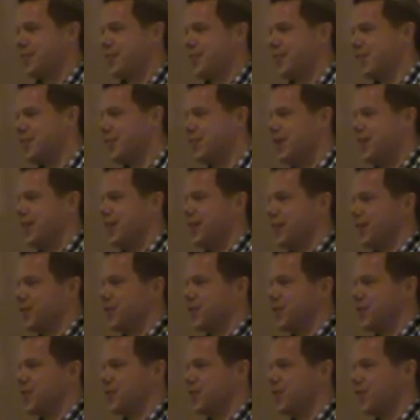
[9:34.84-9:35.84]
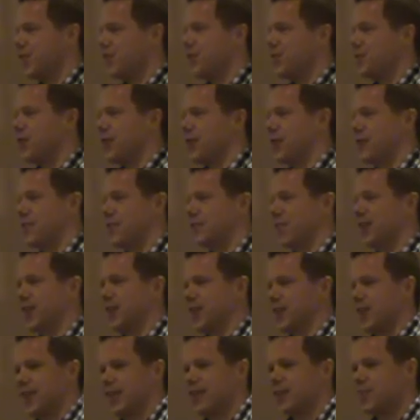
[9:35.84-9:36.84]
To me, that's just so impressive, and
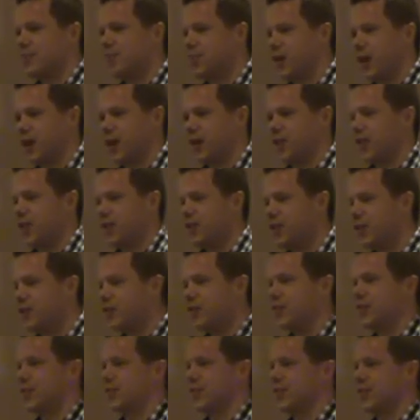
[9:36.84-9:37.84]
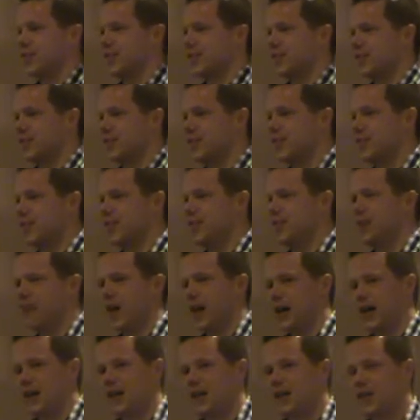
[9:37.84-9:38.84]
I think it's part of the huge success of this club,
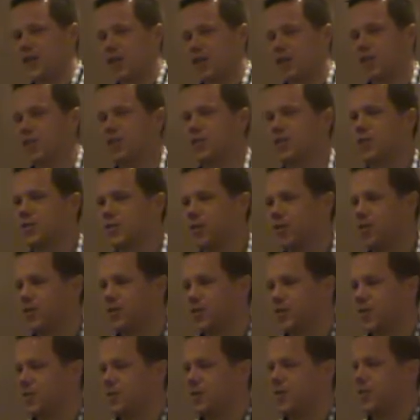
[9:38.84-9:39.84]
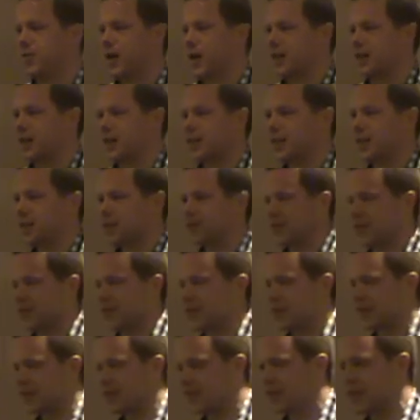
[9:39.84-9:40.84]
and it encourages all of us to be better
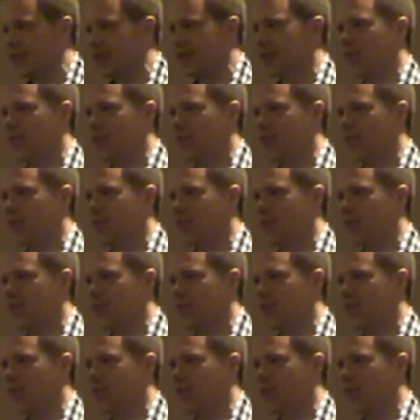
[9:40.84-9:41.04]
Toastmasters.